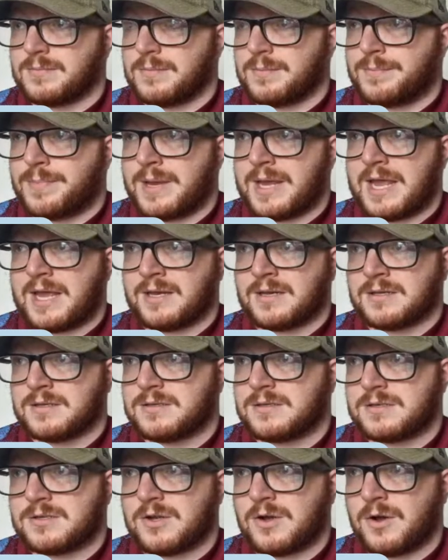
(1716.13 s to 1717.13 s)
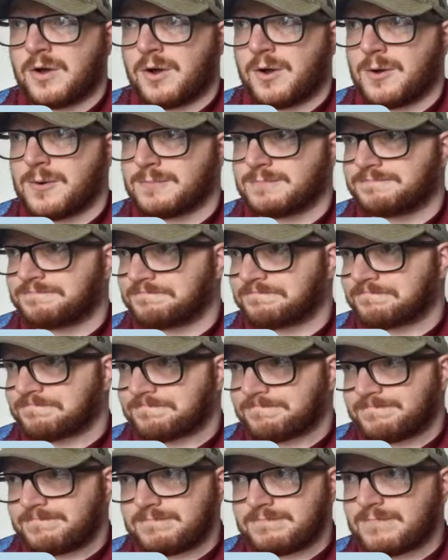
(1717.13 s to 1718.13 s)
being. So
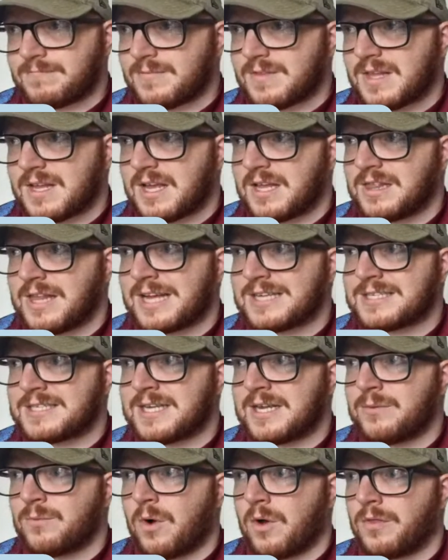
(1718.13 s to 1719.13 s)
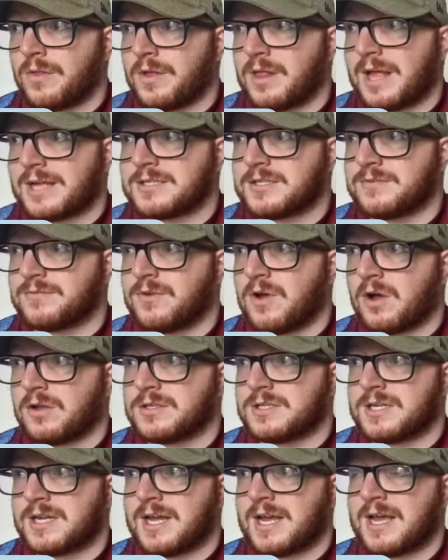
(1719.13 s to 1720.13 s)
let's see what the lads have got
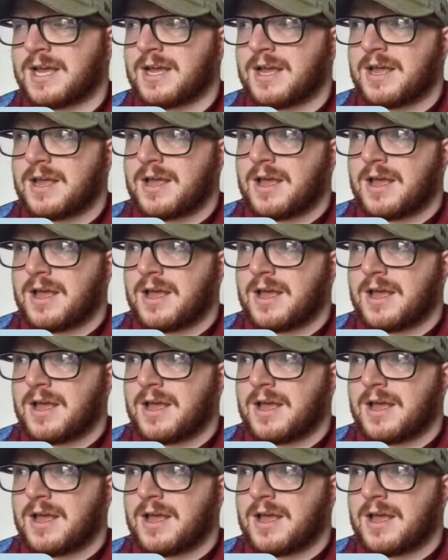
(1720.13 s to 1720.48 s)
today.